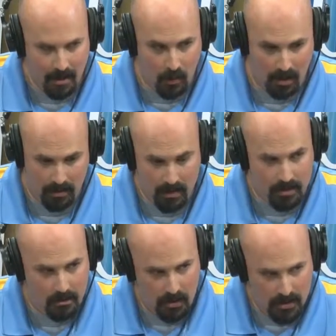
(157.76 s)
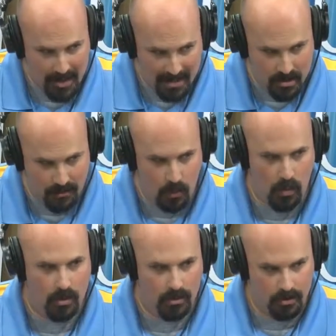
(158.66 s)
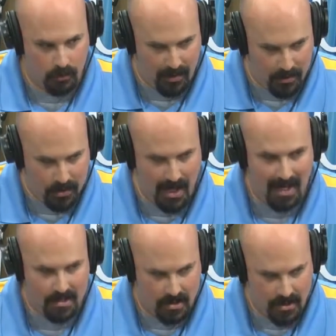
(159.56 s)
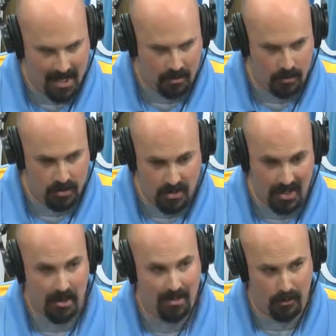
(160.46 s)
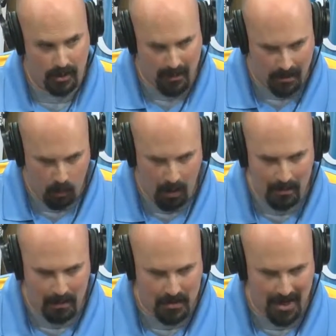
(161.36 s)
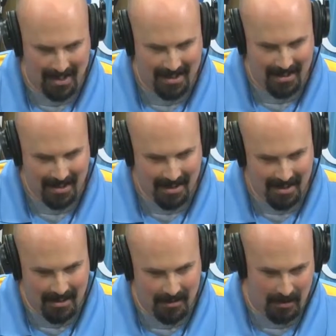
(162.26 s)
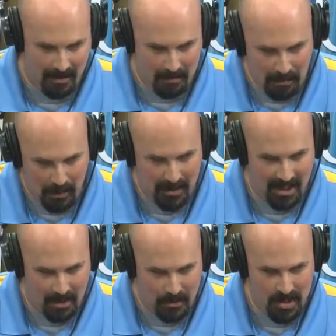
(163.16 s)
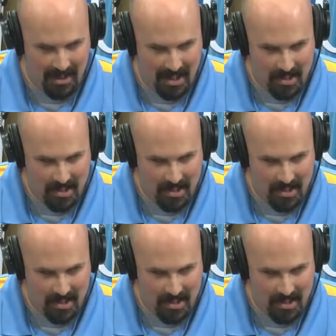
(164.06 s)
Well, the Merceds of the world, the Riversides, the Santa Cruzes that are hovering around one percent, well, Berkeley and U C L A